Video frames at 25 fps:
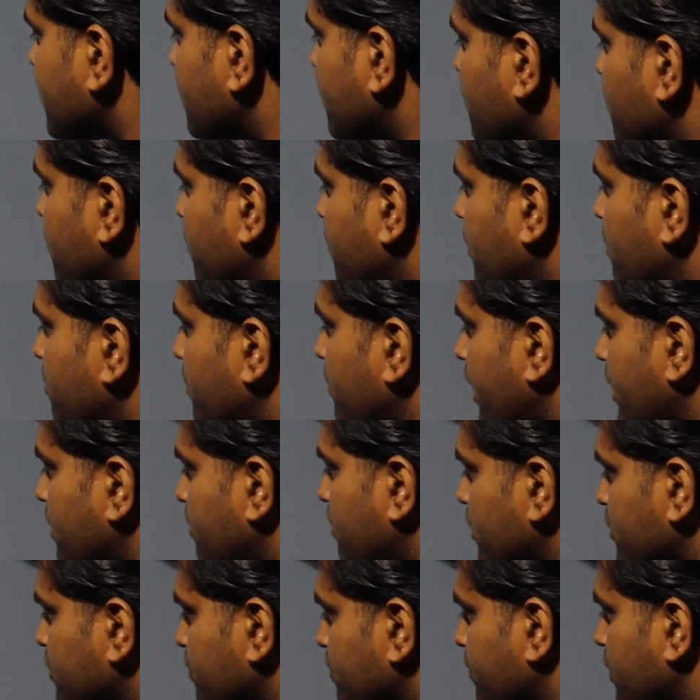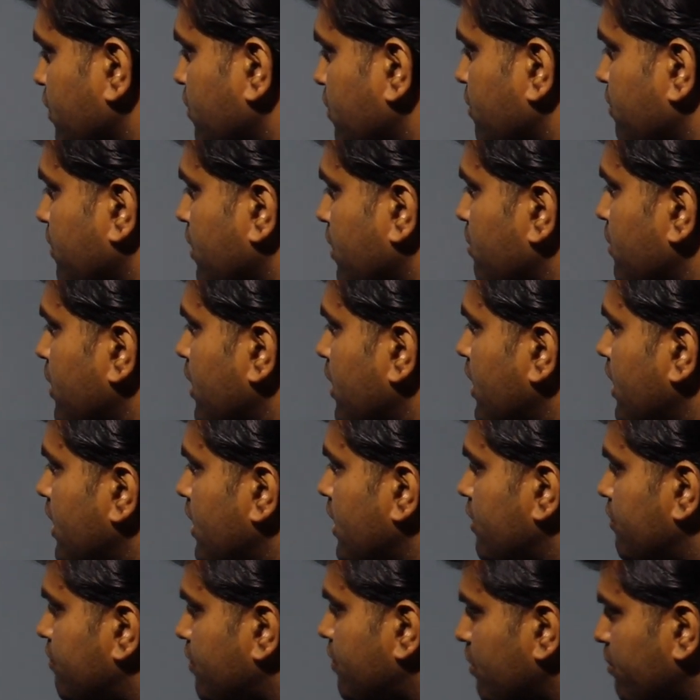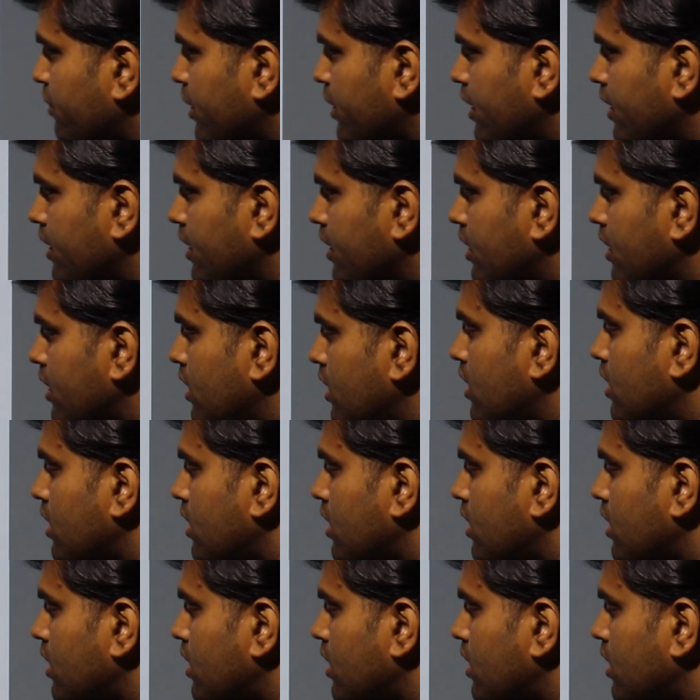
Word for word: cell will form and basophil will form from here